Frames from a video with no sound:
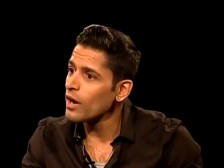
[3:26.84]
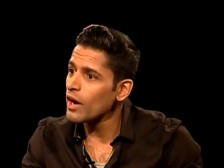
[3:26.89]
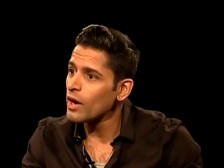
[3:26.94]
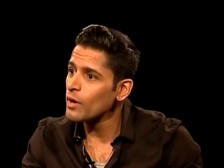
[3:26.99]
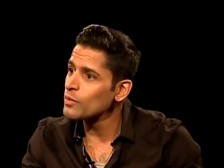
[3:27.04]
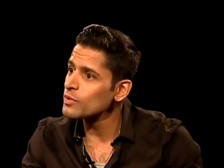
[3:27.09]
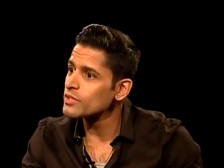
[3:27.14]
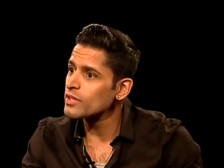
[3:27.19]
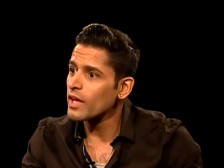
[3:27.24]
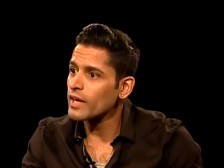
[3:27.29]
I
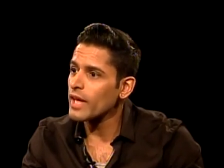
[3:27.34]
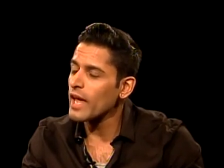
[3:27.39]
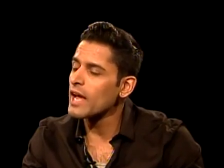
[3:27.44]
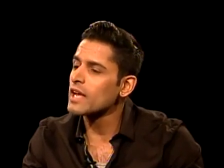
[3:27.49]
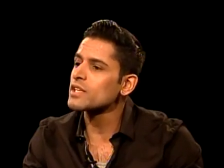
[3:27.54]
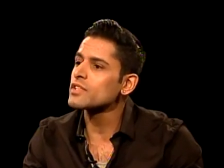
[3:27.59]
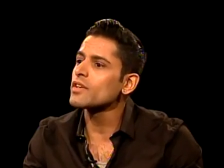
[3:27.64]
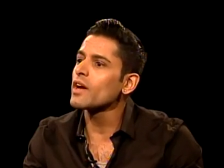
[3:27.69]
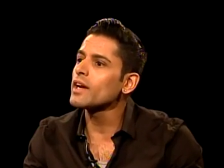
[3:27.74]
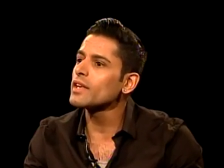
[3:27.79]
was like
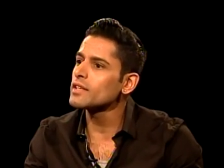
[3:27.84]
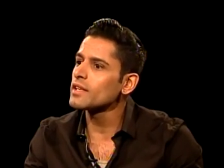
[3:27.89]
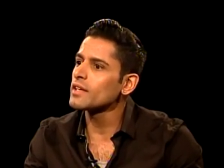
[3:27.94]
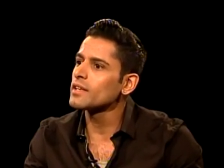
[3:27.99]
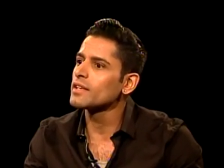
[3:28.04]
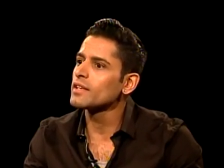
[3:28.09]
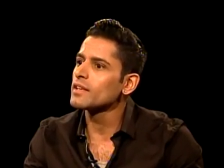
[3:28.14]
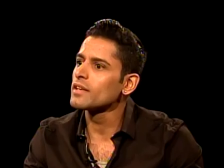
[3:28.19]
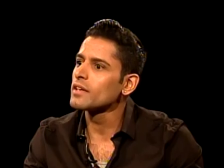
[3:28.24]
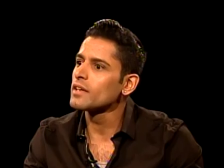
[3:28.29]
excited,
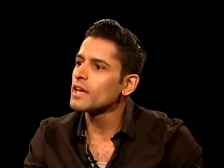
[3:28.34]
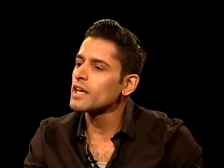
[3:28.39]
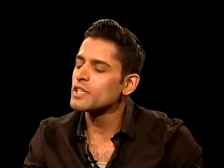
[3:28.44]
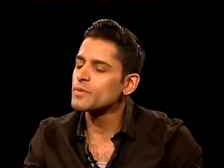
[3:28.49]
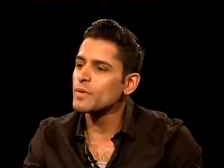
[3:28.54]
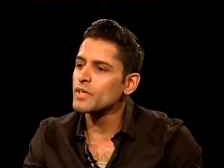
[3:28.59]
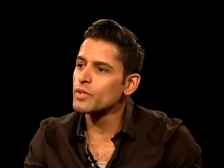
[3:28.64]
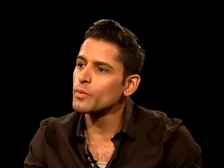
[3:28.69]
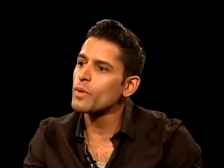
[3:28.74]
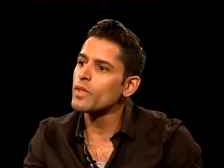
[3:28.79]

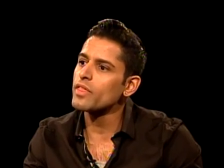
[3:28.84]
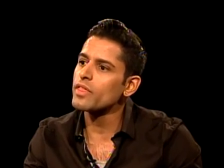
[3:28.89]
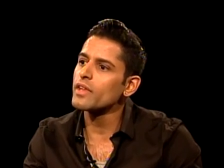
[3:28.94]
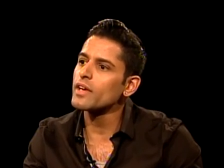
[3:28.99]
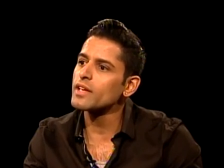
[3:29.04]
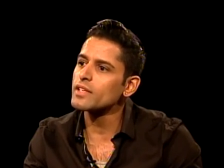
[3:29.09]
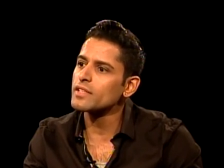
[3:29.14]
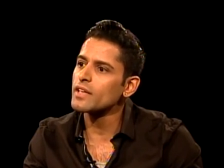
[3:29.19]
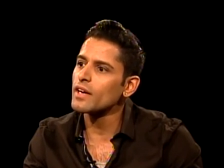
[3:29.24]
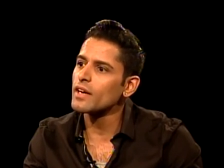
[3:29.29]
especially with
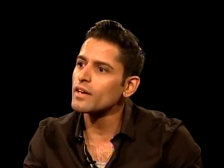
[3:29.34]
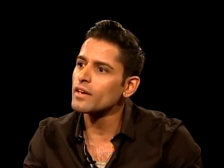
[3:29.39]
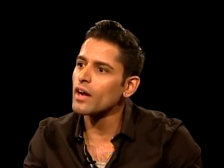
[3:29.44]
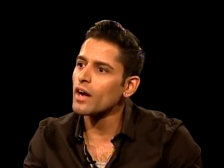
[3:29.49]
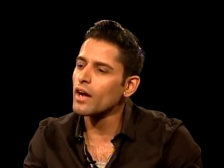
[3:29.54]
theatre.